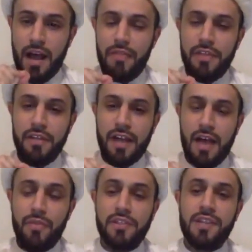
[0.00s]
On the
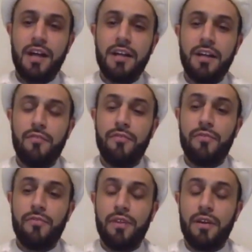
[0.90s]
on the tongue of
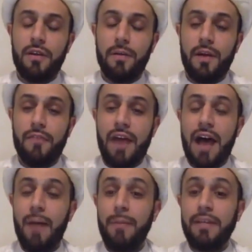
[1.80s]
of
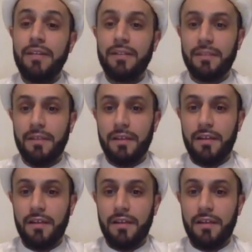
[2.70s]
Habil.